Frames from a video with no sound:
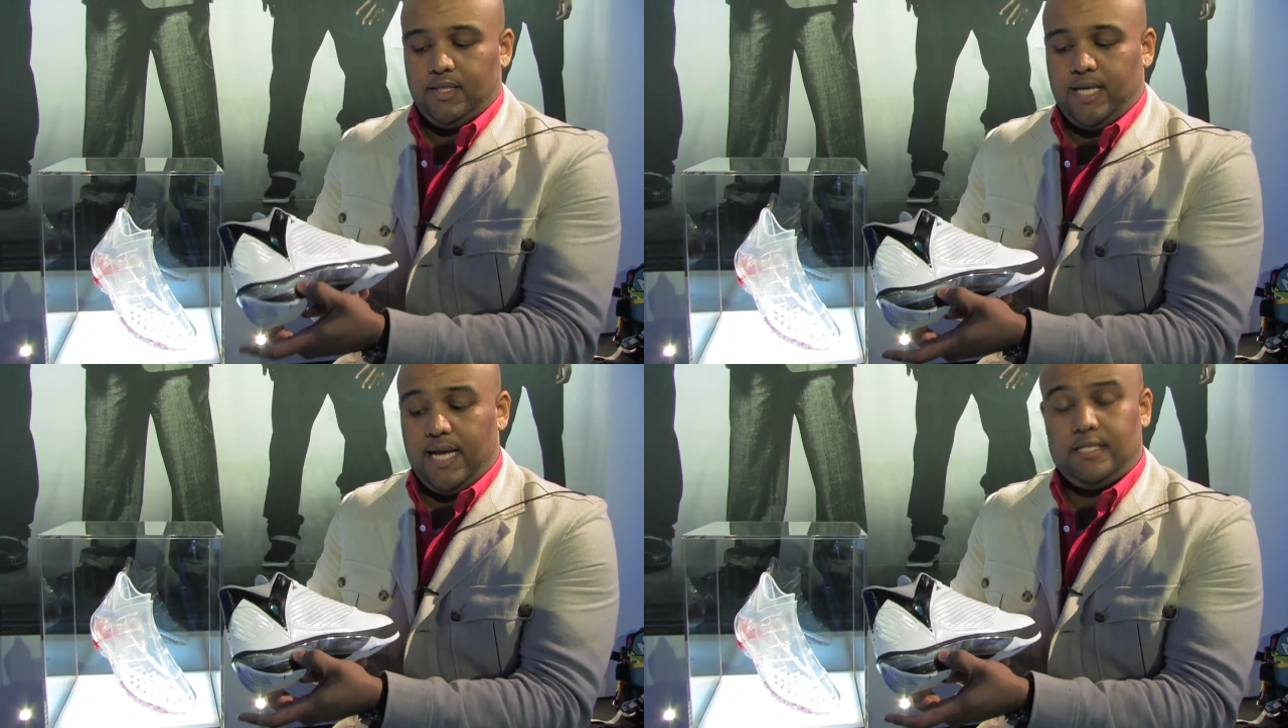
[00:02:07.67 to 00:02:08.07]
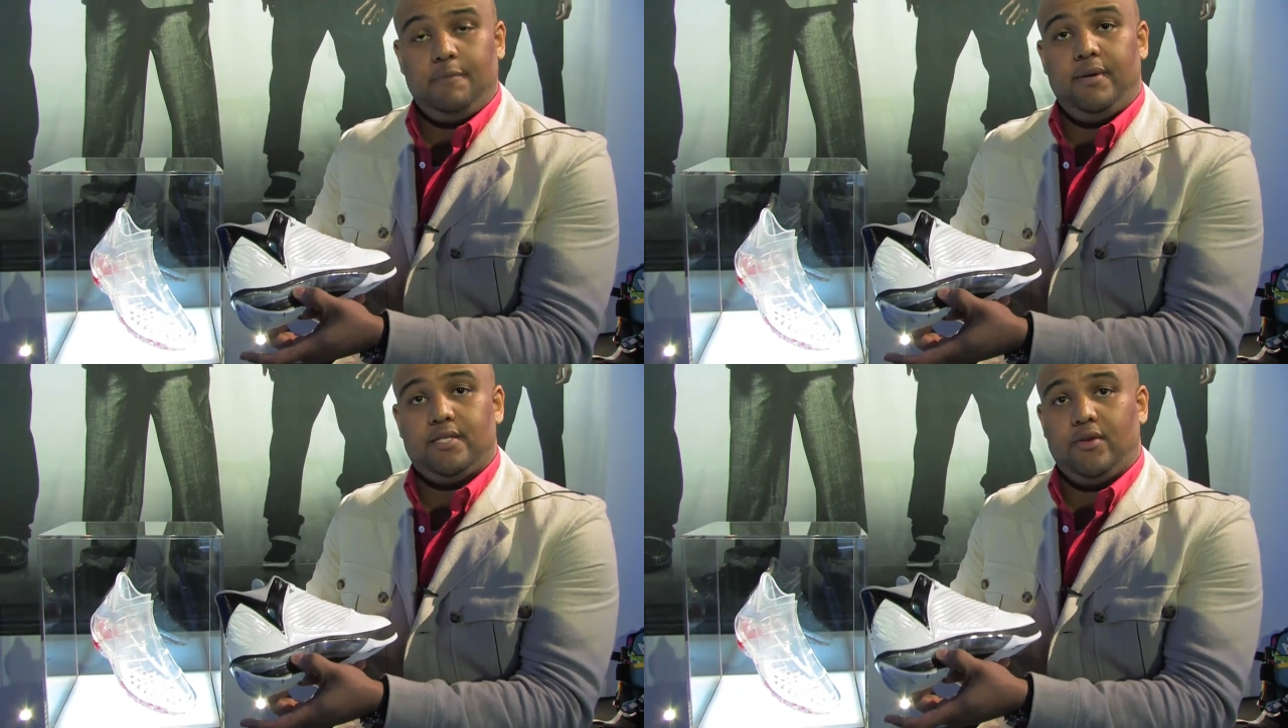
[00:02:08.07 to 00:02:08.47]

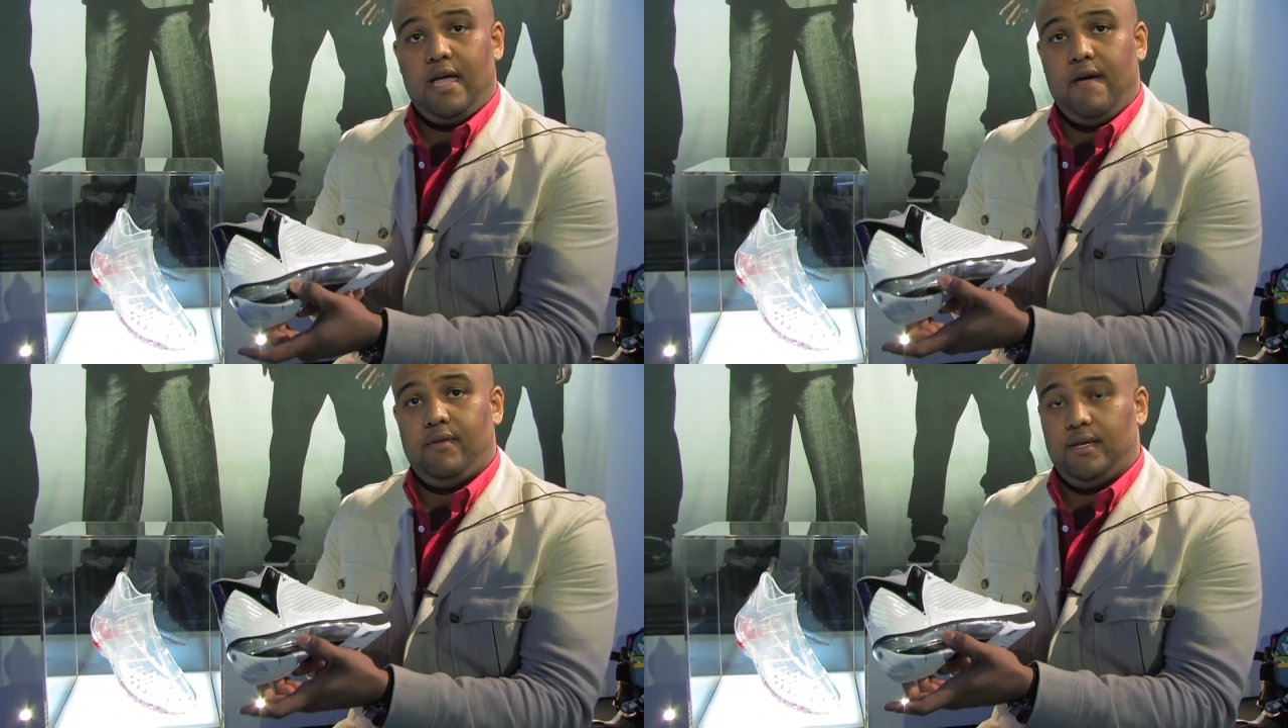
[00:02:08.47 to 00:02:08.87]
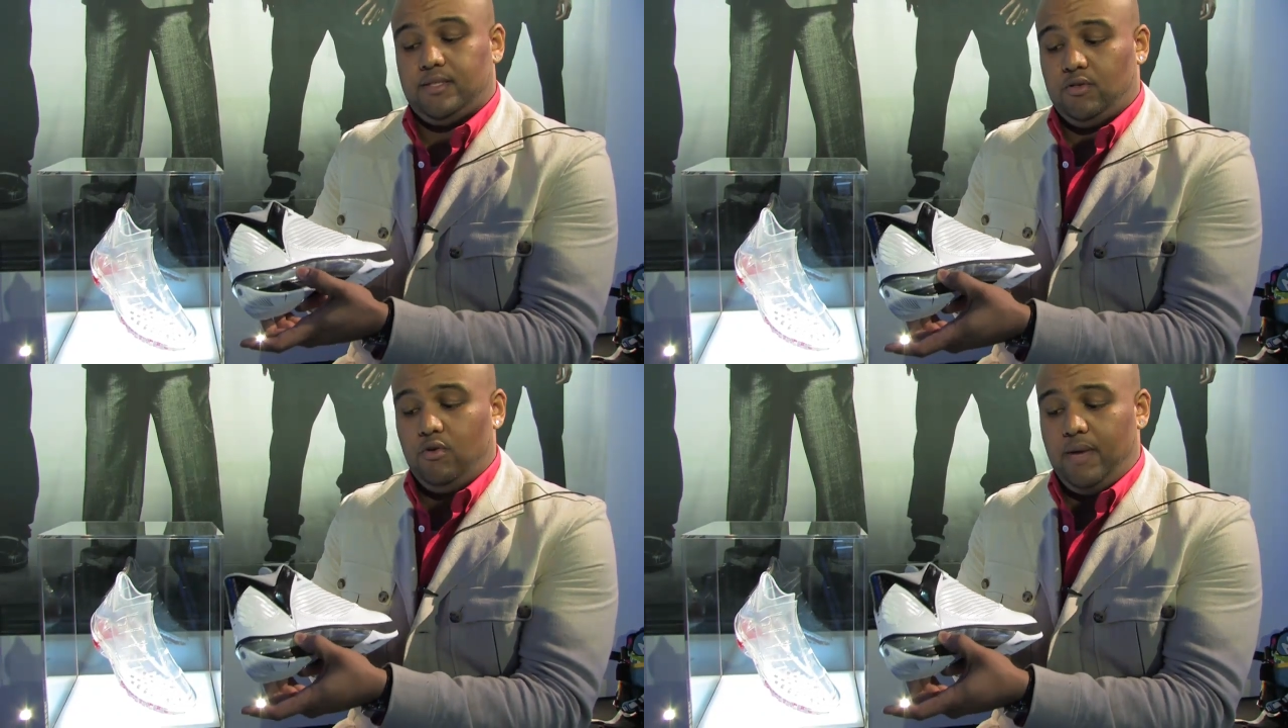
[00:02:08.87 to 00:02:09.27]
chassis piece. So you have a
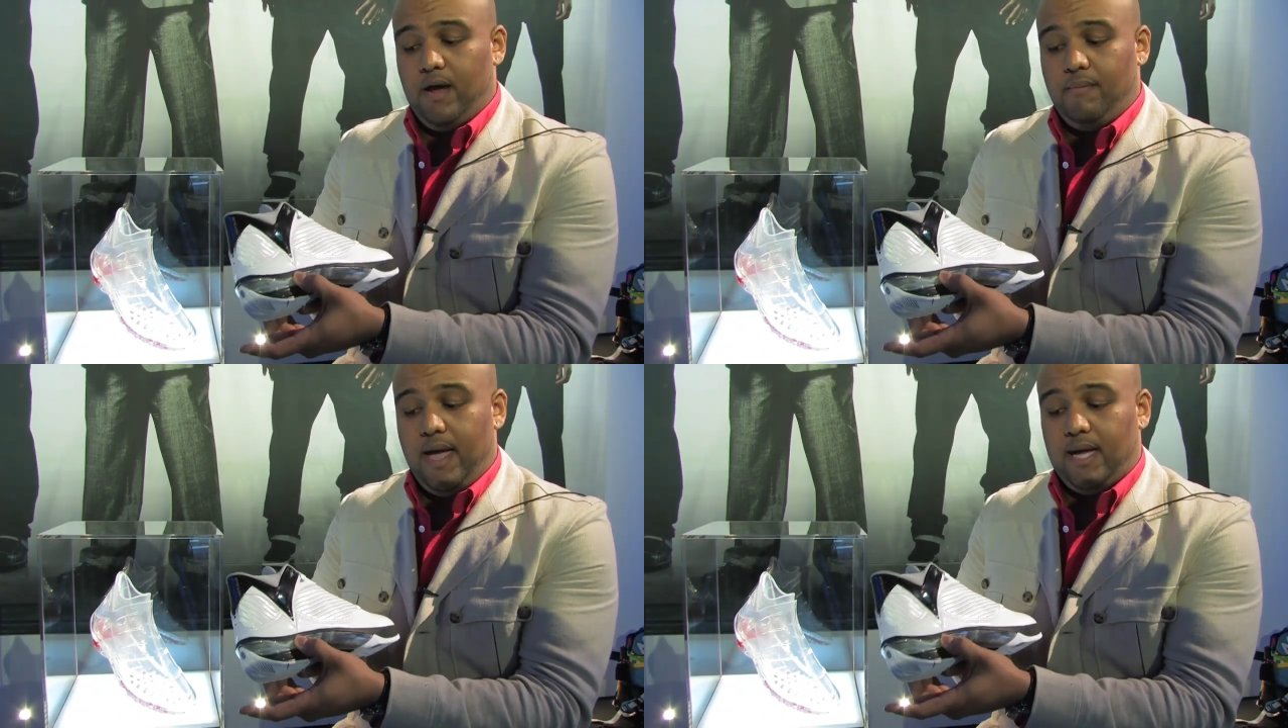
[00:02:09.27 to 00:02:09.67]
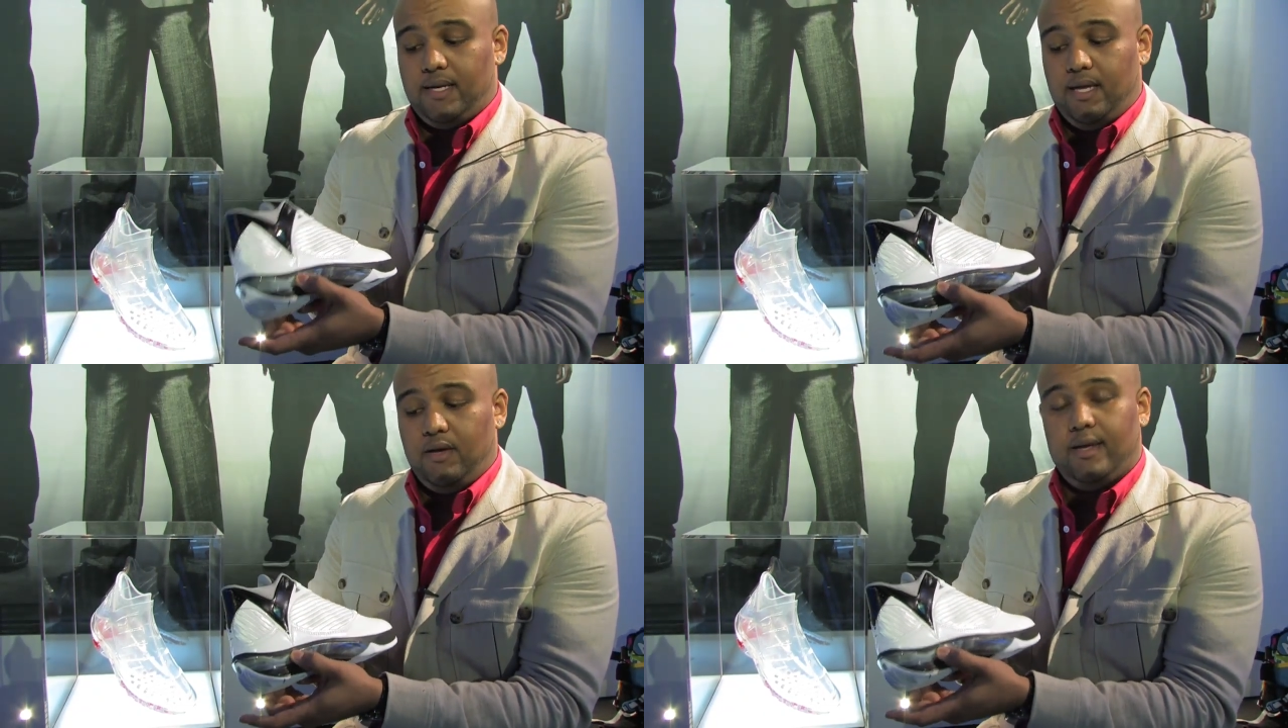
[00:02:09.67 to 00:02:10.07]
zoom airbag
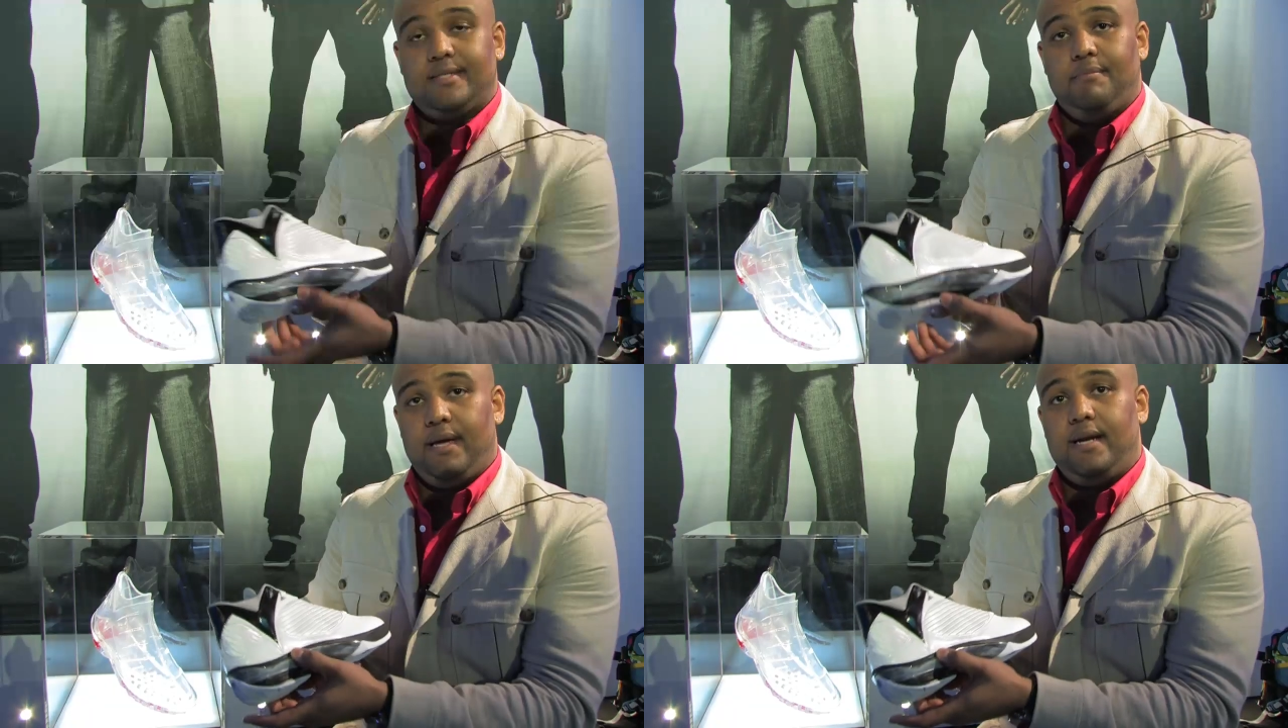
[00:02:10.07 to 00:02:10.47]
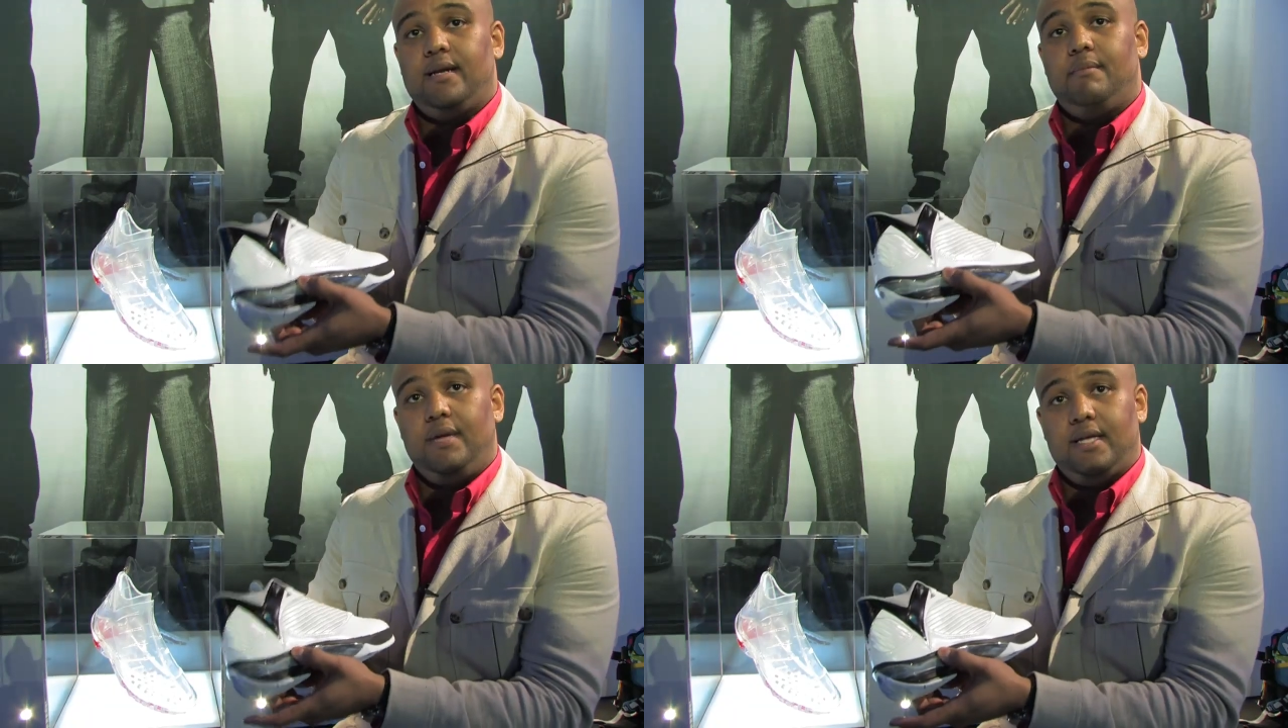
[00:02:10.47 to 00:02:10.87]
in the heel that's embedded
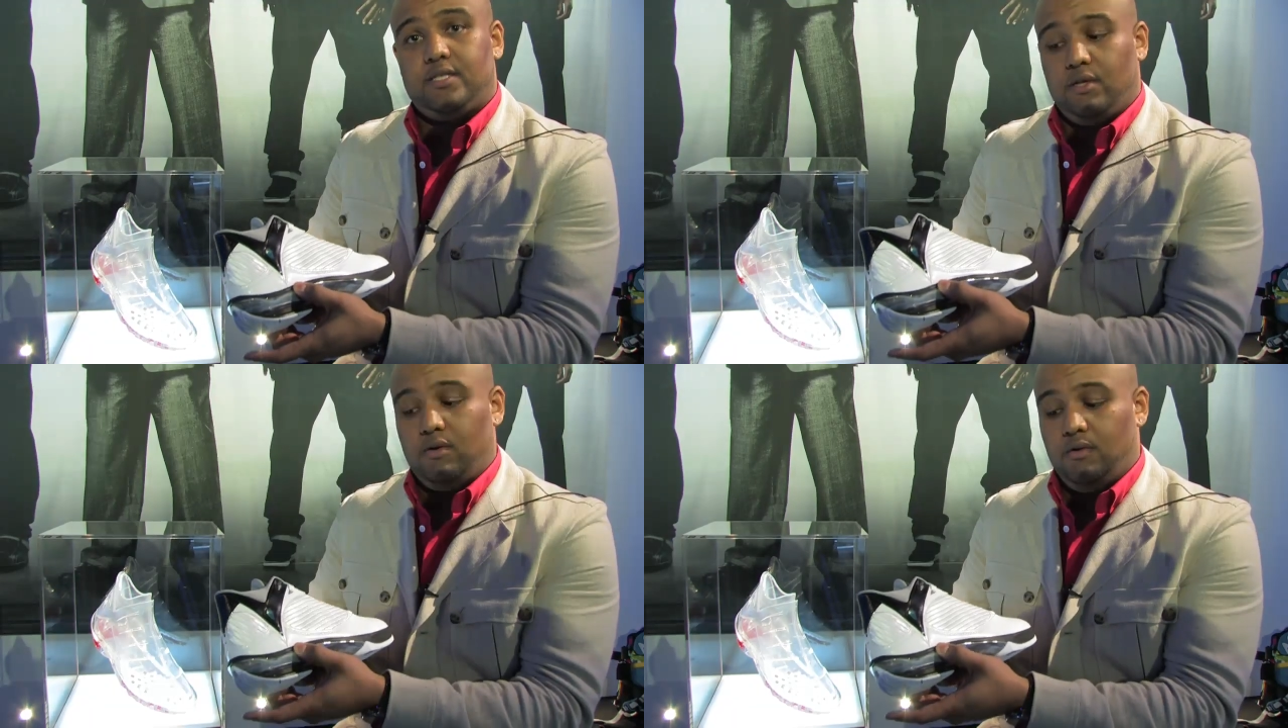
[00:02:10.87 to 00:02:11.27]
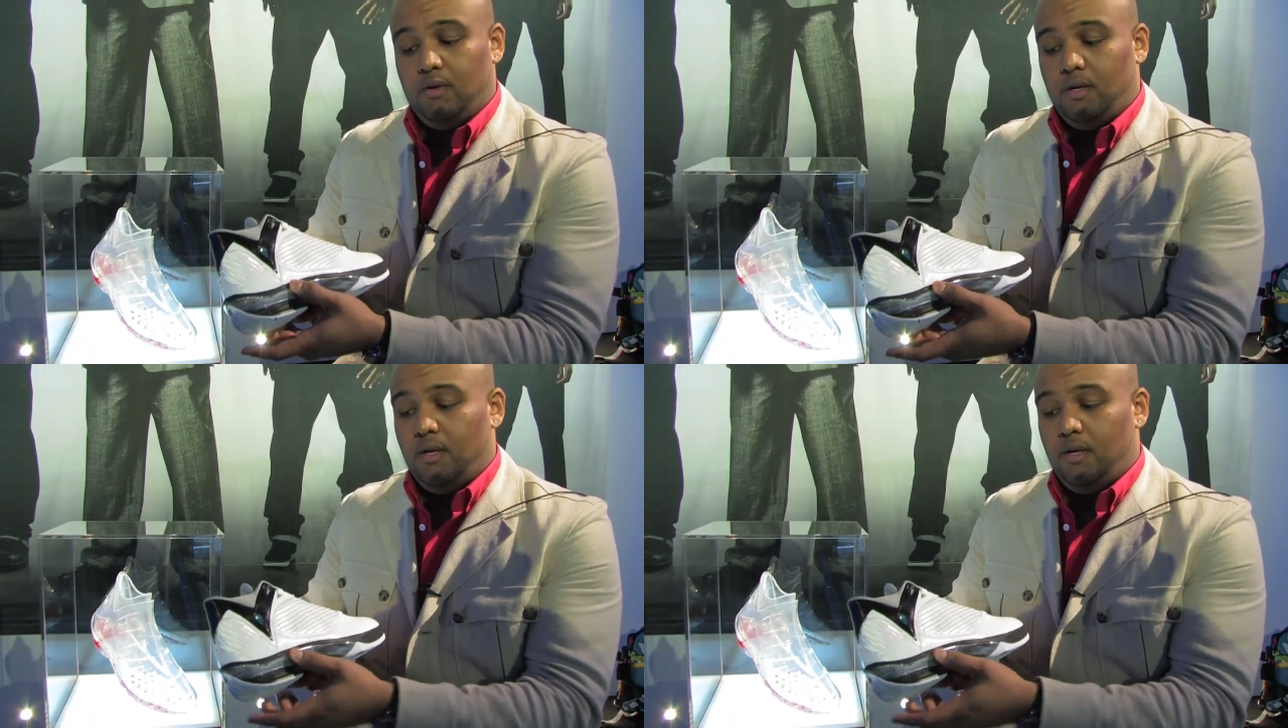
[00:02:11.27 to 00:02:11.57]
in the midsole,